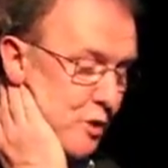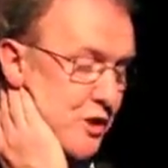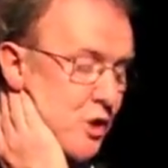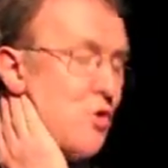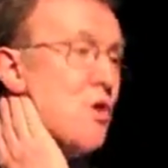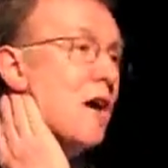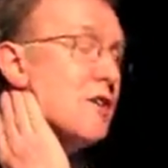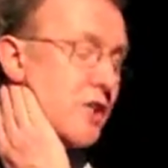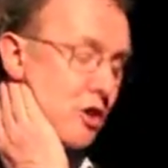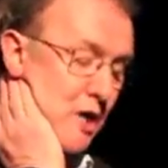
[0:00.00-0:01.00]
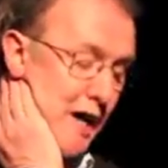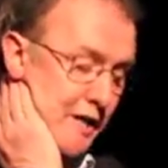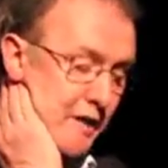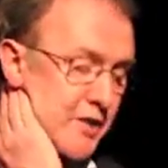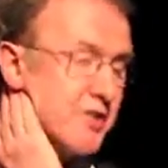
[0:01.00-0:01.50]
was too
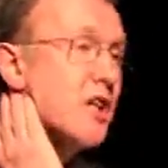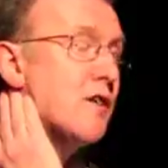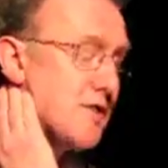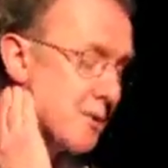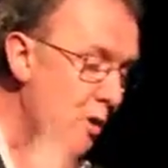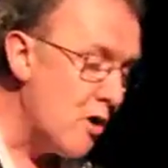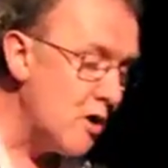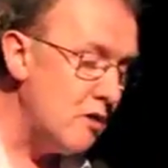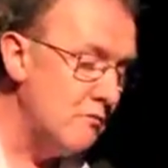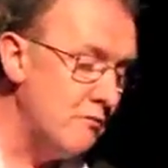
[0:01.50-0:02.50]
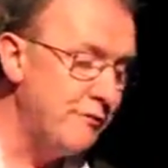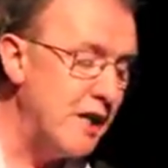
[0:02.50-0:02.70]
aristocratic to serve a small,